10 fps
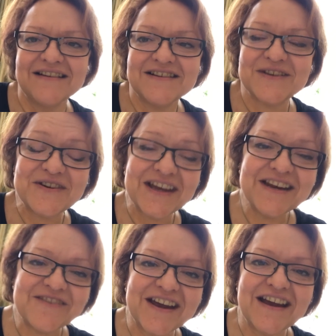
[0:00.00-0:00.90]
So
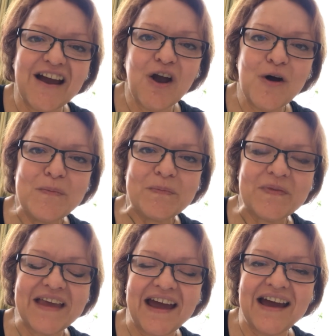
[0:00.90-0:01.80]
anyway, I hope
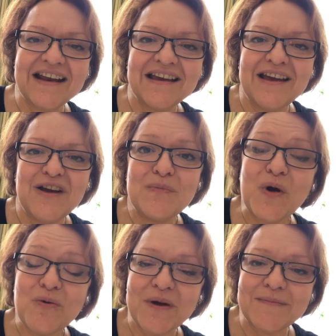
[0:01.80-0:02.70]
that
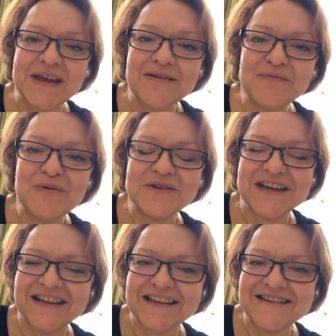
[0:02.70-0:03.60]
more women will
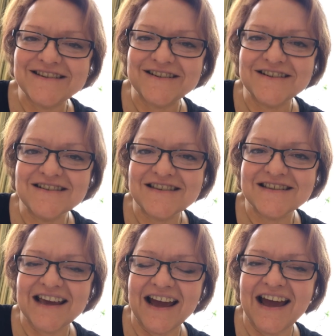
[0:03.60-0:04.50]
take these shirts
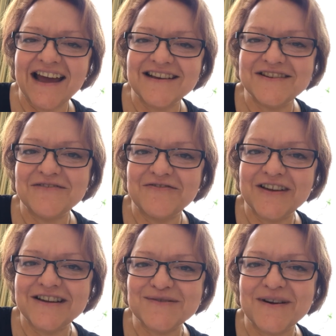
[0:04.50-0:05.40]
that don't
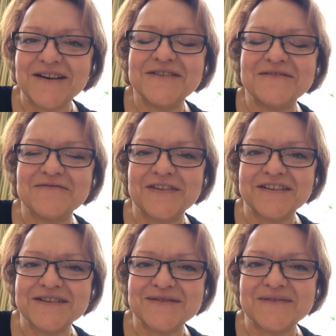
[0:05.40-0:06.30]
fit as well, don't
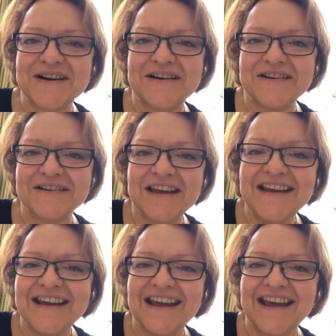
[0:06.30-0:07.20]
feel as well,
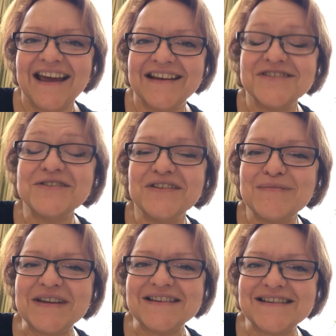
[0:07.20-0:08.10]
and turn
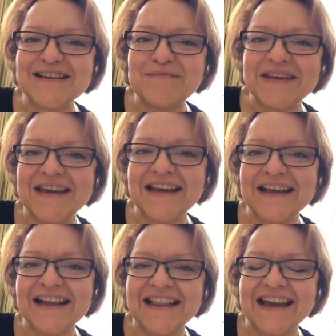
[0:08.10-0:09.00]
them into
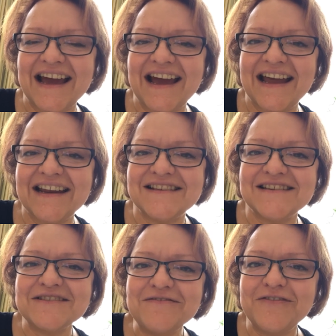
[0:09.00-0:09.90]
something that is
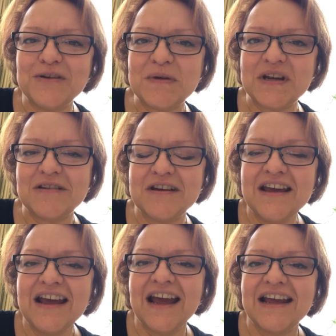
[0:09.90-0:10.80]
still feminine
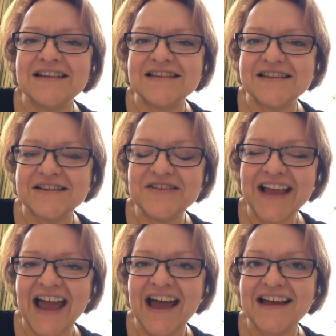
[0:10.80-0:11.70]
and still
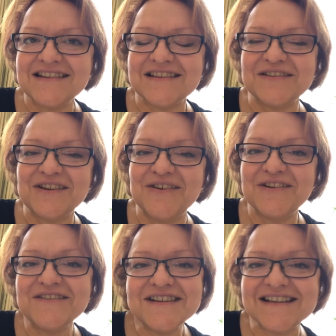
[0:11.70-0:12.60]
has the
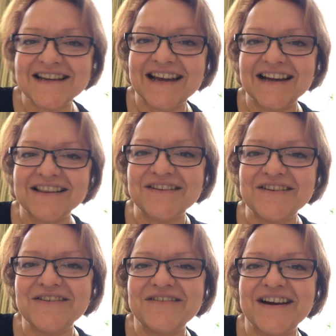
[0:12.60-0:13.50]
logos, because I cut the
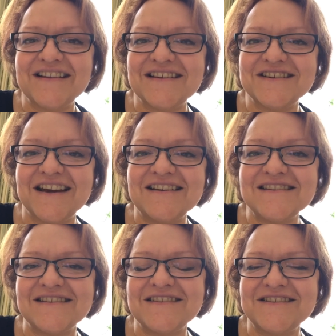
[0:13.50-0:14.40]
logo out of the
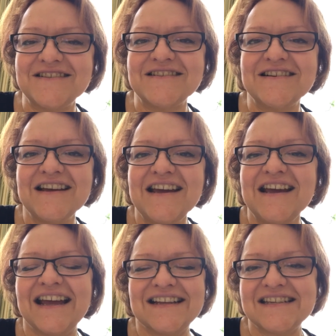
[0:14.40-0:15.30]
chest of the shirt
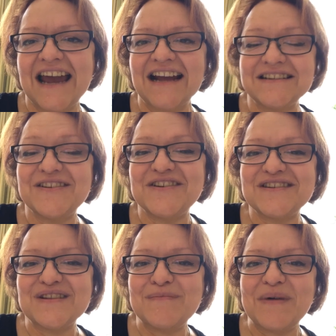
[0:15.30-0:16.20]
and tacked it
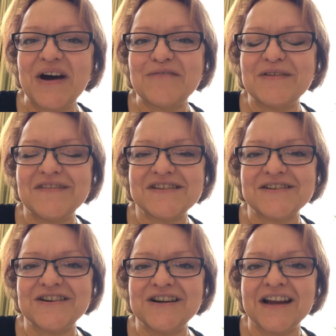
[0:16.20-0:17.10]
onto the bottom of the
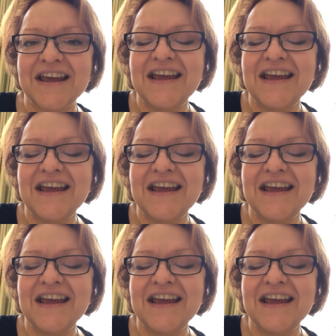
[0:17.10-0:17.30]
skirt.